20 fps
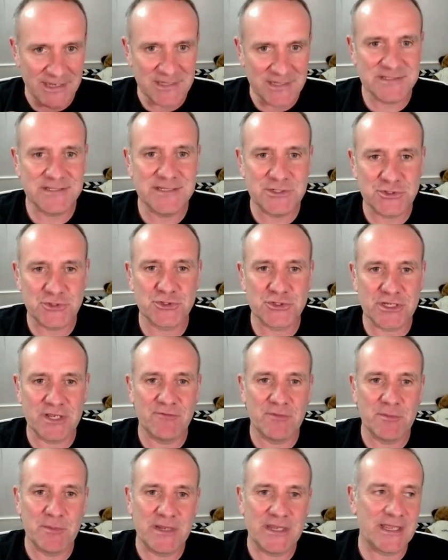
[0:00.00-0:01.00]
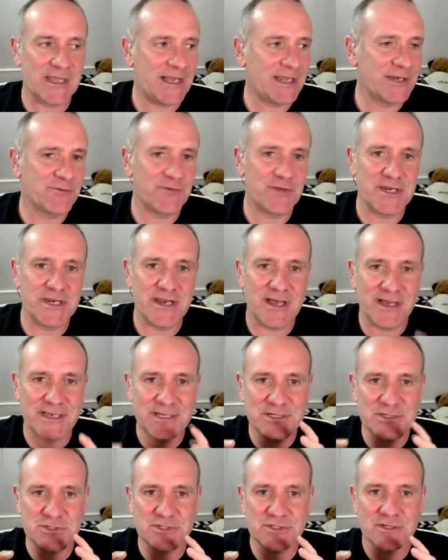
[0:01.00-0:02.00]
is this just giving me kind of a
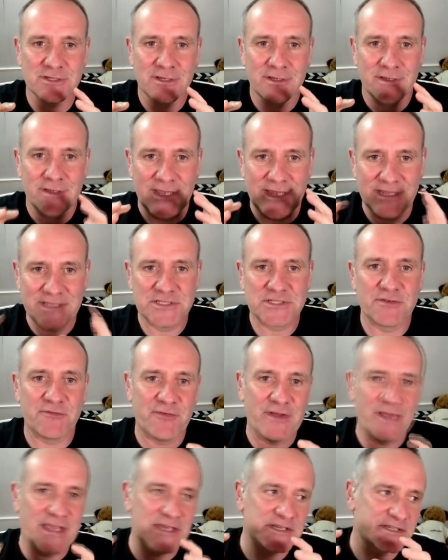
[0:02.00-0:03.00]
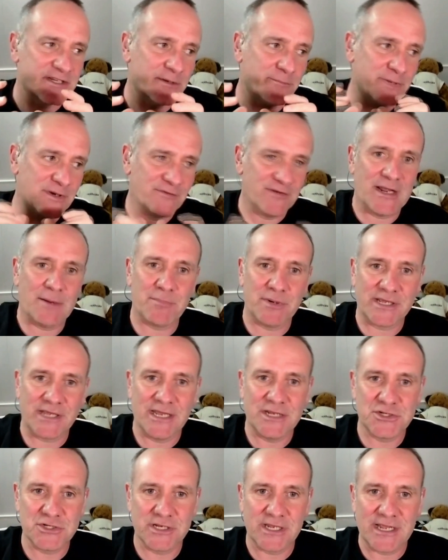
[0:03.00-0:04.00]
nice interface and a bit of an
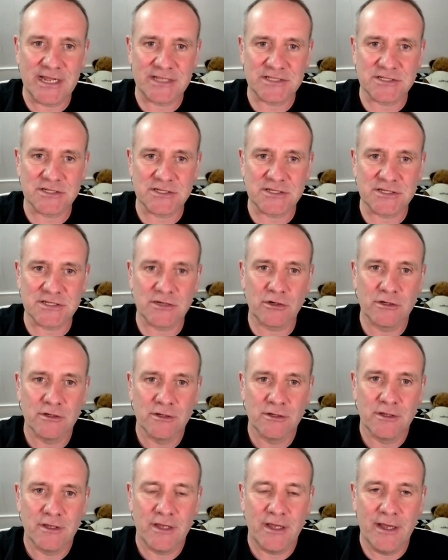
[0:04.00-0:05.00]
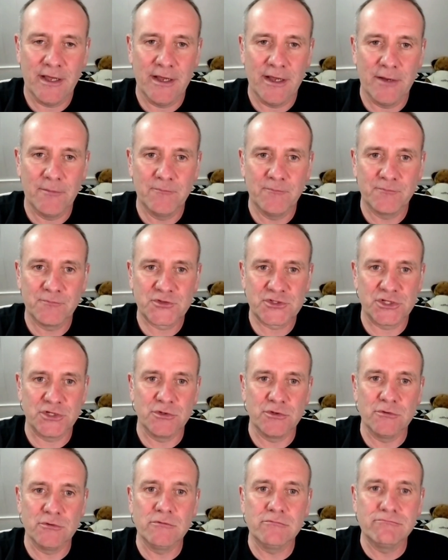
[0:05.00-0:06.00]
application catalog um,
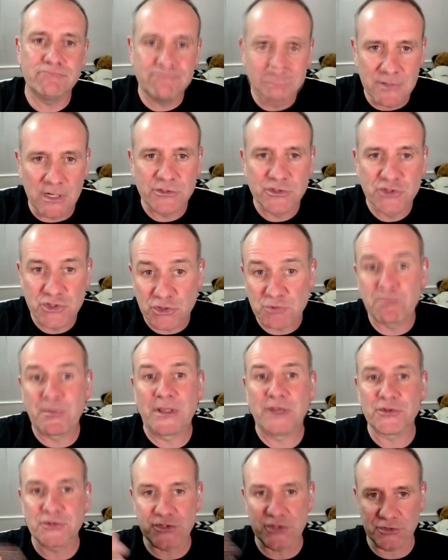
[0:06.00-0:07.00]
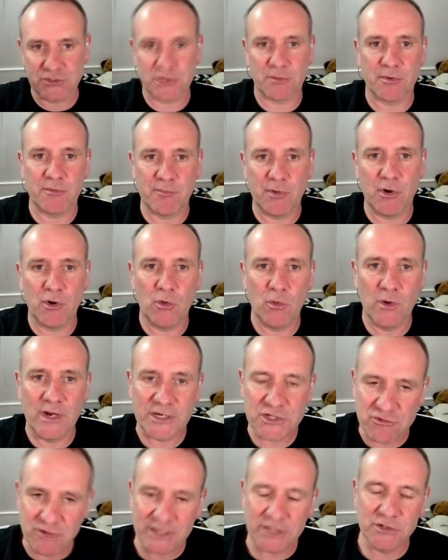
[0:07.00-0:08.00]
to uh, just built on top of
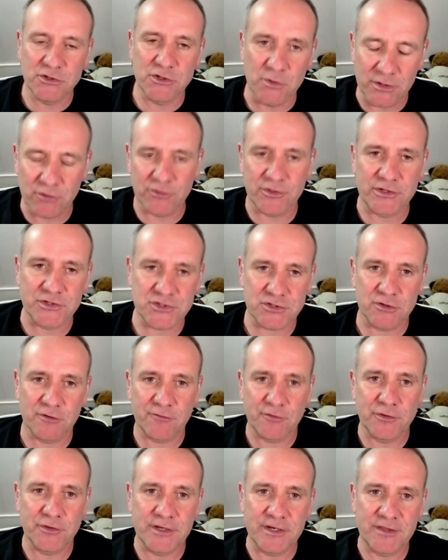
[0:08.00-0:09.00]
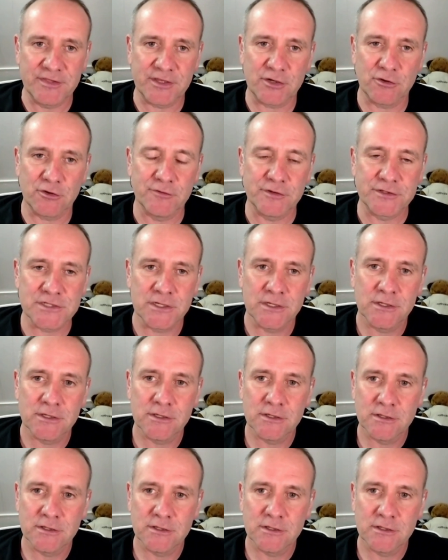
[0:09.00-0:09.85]
Portworx, so or are you doing other stuff underneath the covers?